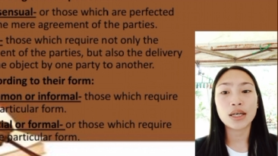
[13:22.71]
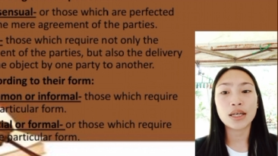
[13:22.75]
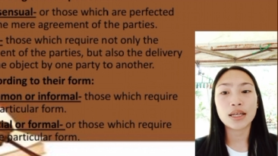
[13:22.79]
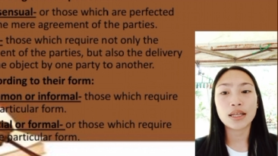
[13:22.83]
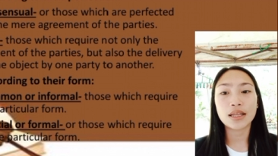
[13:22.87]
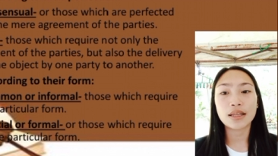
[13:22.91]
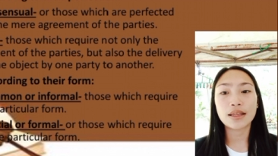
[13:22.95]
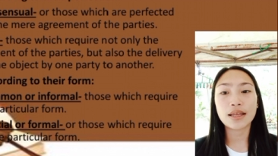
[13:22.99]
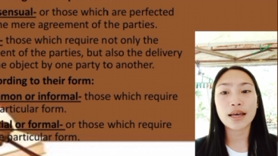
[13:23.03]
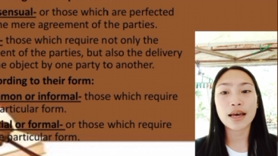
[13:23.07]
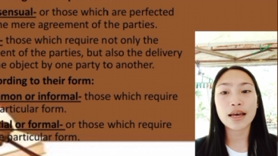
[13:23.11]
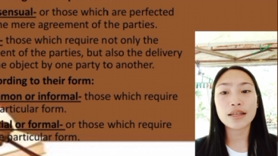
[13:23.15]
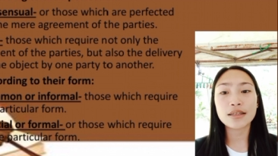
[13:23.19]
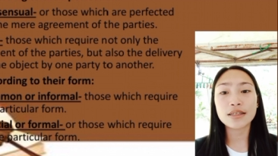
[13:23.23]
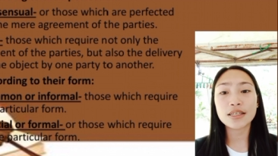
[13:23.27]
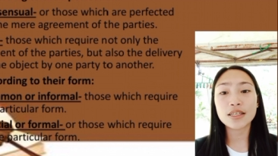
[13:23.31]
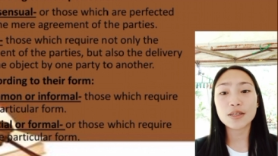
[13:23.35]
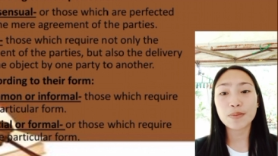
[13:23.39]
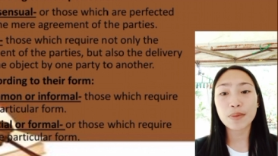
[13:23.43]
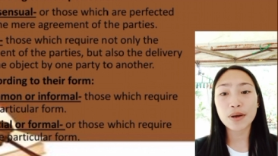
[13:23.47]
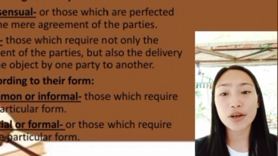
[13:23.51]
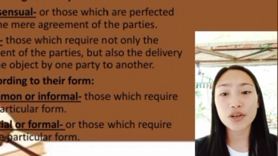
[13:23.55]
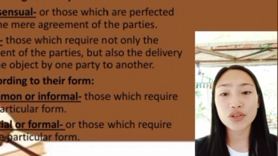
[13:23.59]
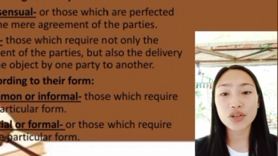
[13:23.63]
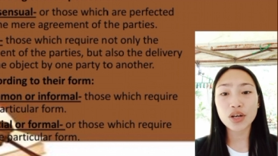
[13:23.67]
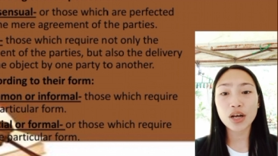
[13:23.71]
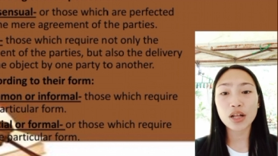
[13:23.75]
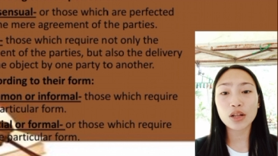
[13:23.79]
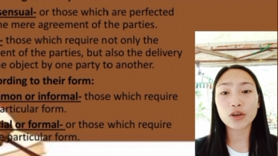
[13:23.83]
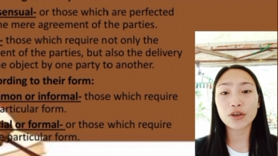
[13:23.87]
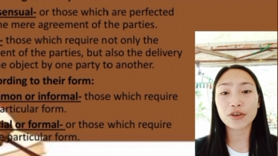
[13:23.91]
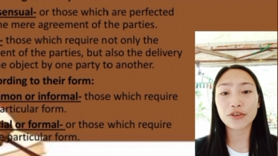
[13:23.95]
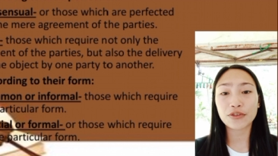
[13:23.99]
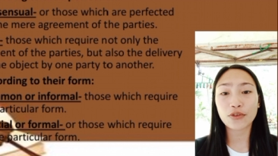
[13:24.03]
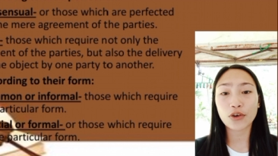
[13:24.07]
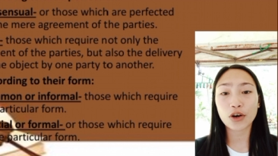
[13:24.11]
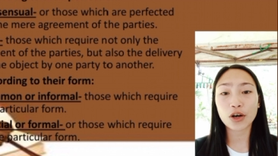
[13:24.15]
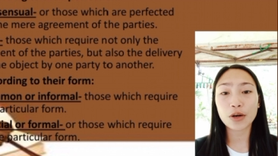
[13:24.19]
Then, special or
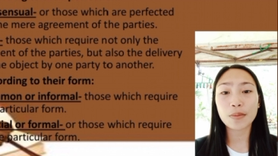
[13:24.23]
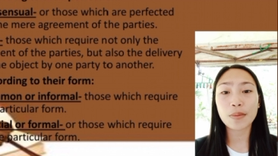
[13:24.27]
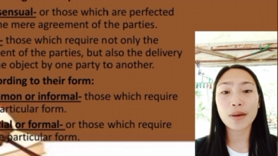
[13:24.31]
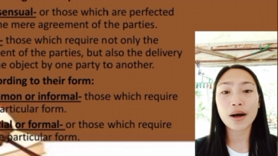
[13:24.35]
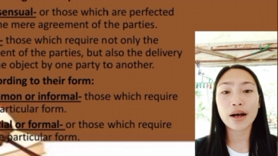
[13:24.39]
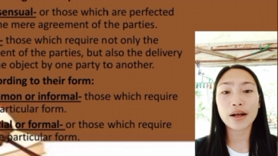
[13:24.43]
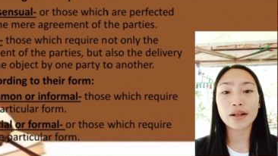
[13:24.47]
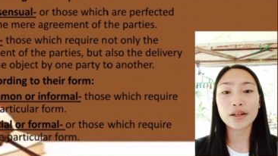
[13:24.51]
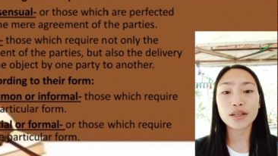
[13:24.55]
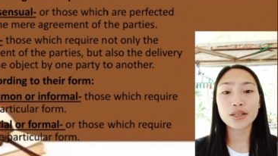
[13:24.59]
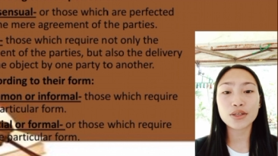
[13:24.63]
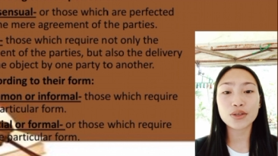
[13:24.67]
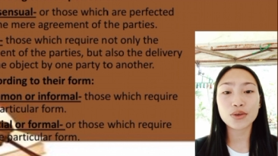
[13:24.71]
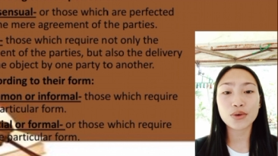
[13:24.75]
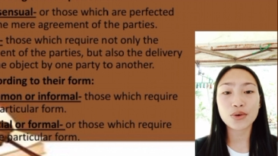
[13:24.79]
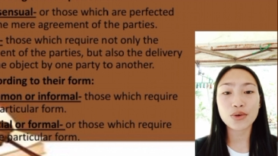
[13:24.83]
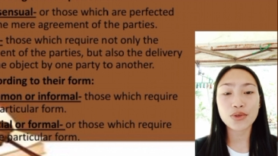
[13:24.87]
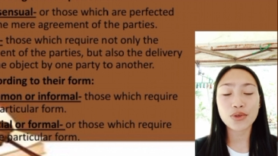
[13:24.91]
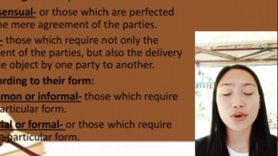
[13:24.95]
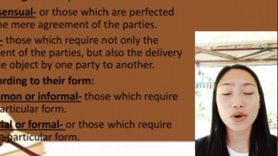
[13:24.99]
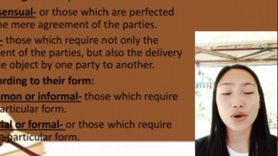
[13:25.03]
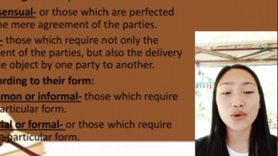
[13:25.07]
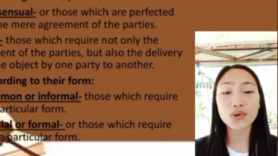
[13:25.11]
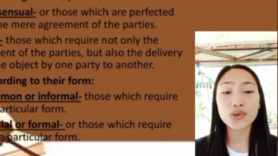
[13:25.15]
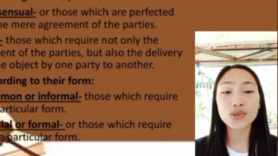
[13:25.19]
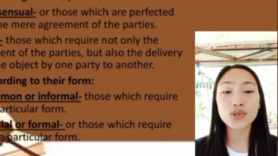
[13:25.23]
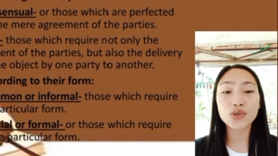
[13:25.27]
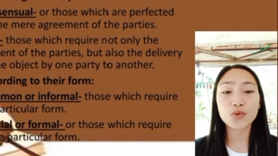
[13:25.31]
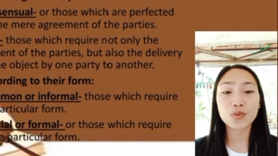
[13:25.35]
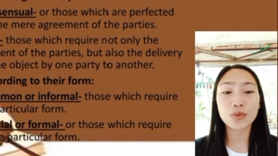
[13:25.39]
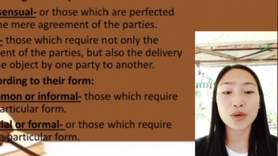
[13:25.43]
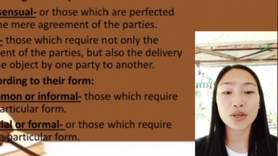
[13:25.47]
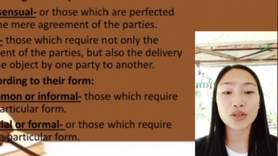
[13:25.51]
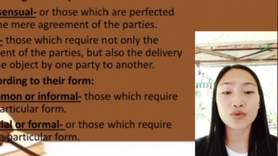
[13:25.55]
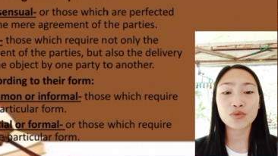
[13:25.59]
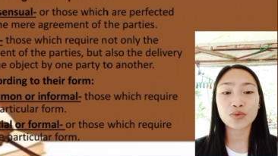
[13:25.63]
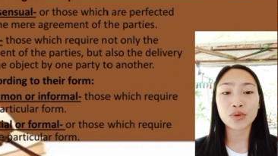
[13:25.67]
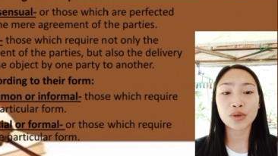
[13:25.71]
formal. So, those
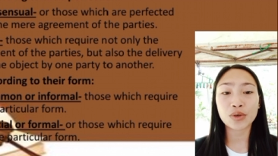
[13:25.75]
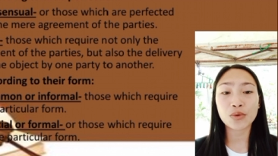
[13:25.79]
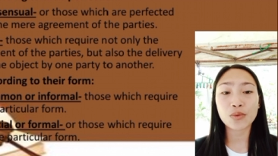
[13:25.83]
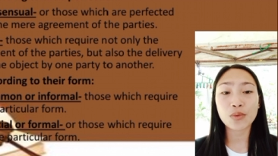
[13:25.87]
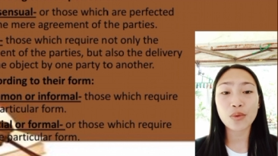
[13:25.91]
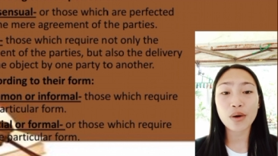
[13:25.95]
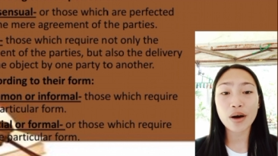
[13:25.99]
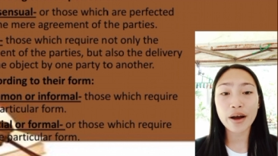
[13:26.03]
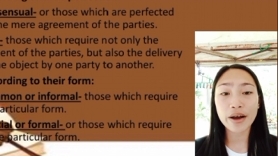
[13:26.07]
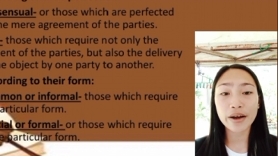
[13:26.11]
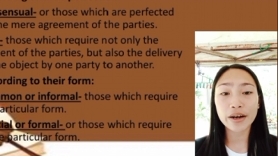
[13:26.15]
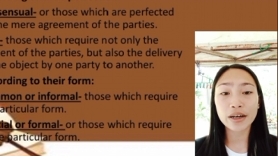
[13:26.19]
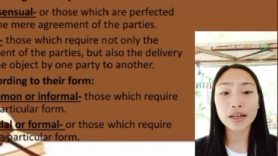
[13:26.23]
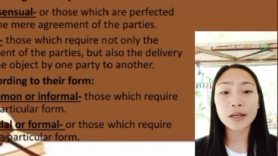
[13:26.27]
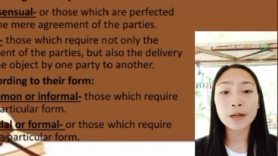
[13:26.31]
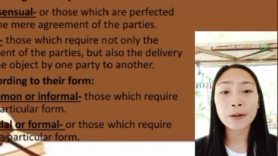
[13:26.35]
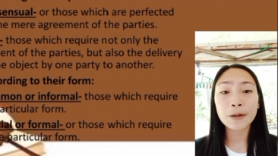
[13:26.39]
which require